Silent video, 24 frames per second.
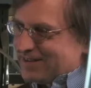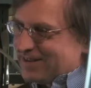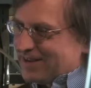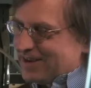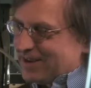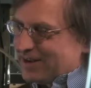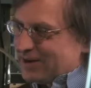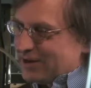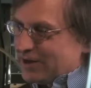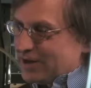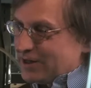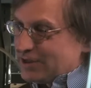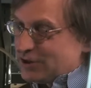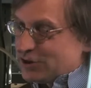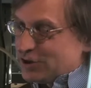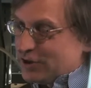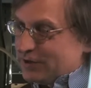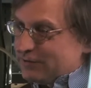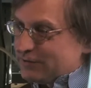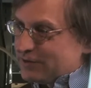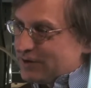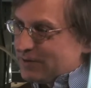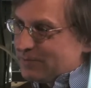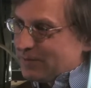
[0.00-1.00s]
and I'd
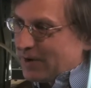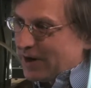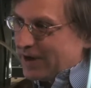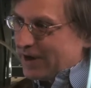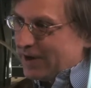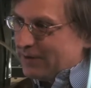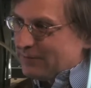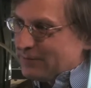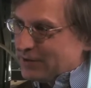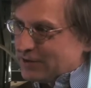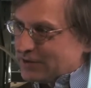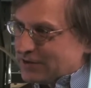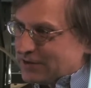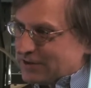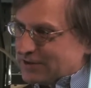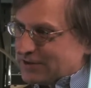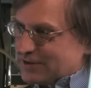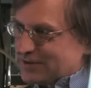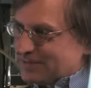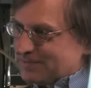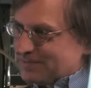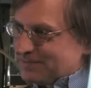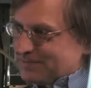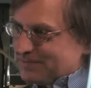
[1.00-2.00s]
shifted my
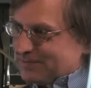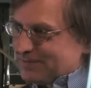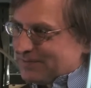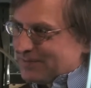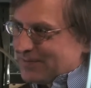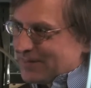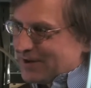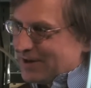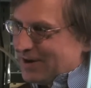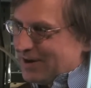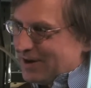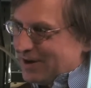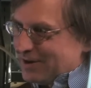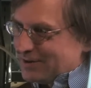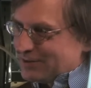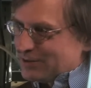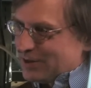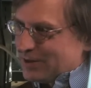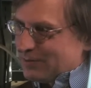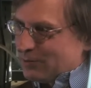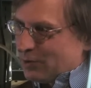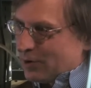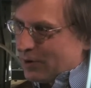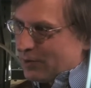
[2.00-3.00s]
emphasis uh,
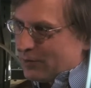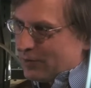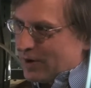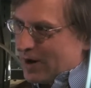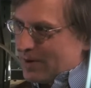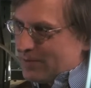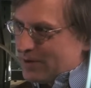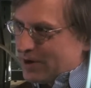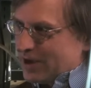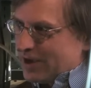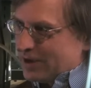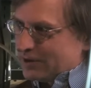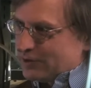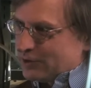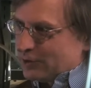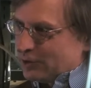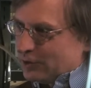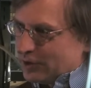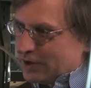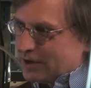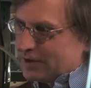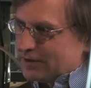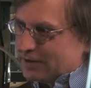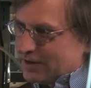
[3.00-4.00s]
to the point where I began to
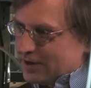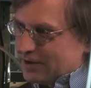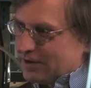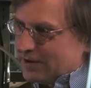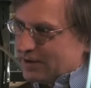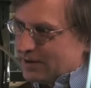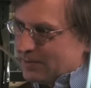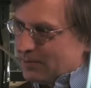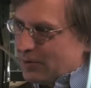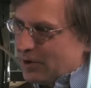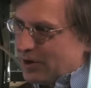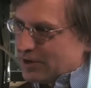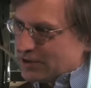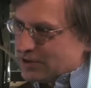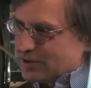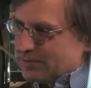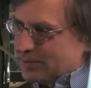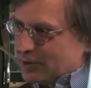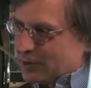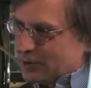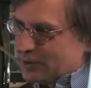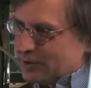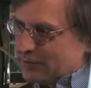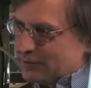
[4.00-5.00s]
look at the, the
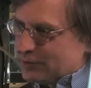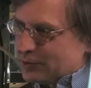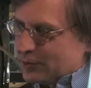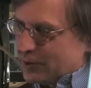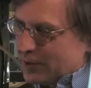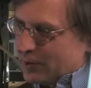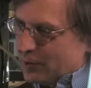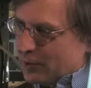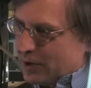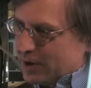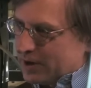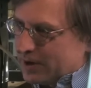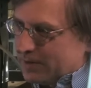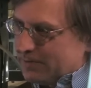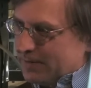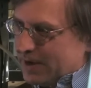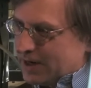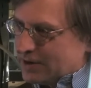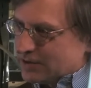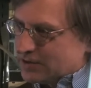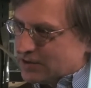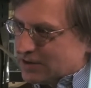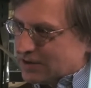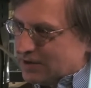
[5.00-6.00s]
possibility of doing work in
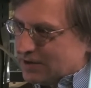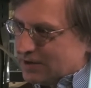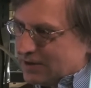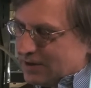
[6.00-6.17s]
medicine.